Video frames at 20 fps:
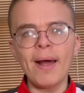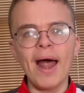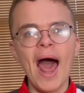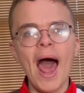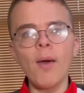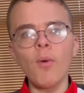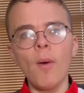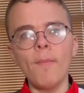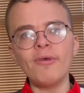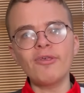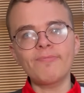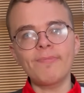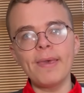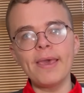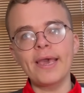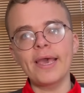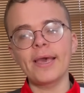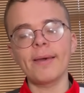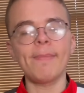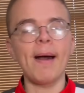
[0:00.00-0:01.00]
I won't be
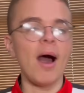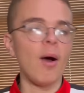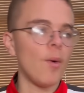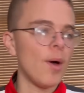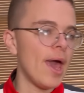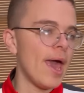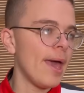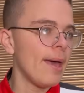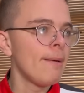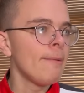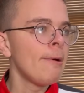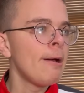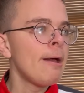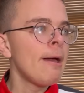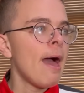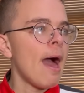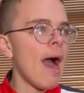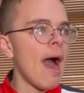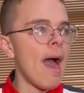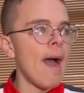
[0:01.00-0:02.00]
speaking about it.
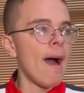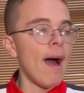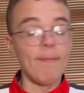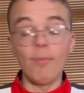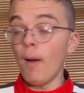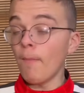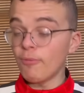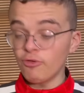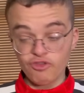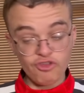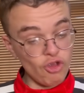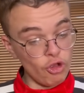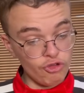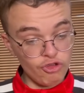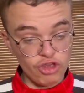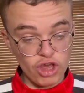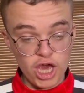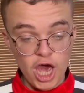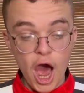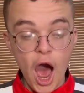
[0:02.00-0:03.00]
Uh, I'm not brushing it under
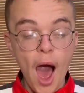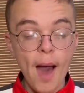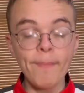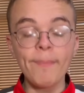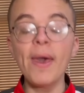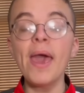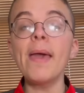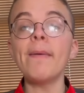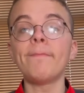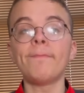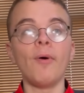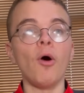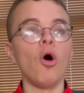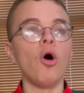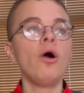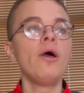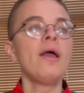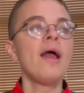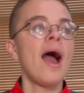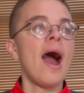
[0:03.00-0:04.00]
the carpet,
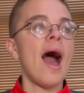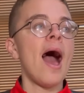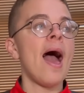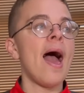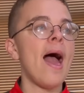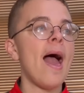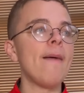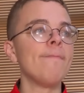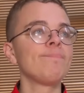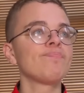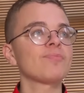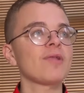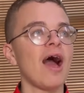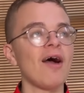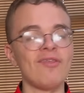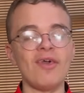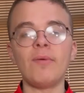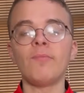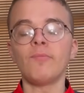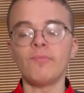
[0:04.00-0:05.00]
but um, I
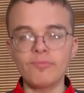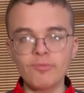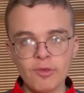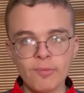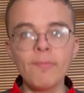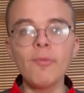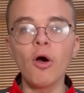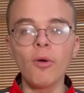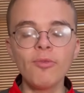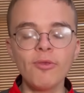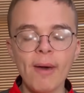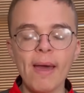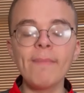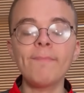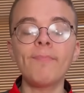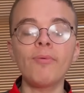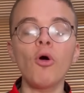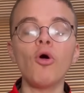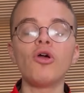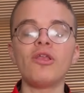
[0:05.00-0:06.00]
think the, the
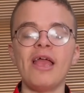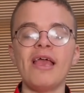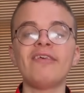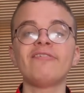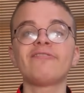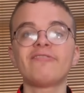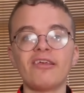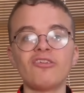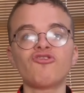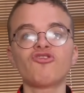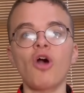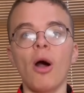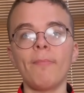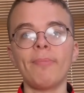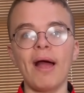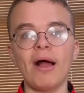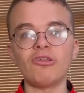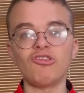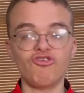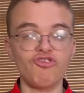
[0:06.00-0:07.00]
main point is that Scott
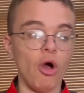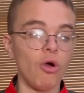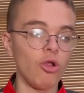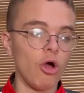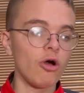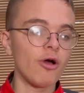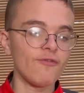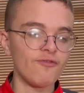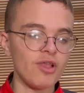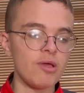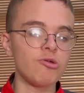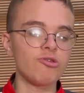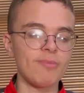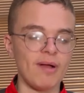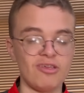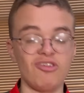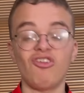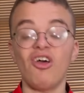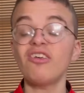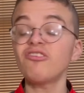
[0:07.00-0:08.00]
Brown is no longer Fleetwood
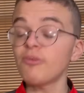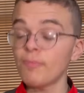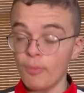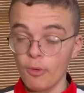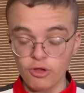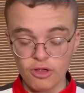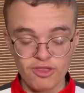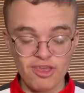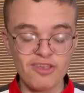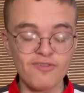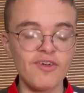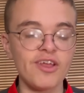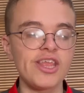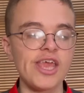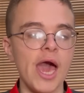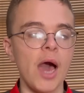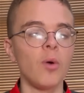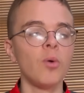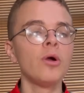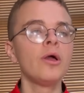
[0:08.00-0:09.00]
manager. That's the point of this
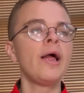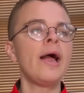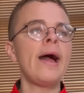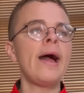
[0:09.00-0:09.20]
video.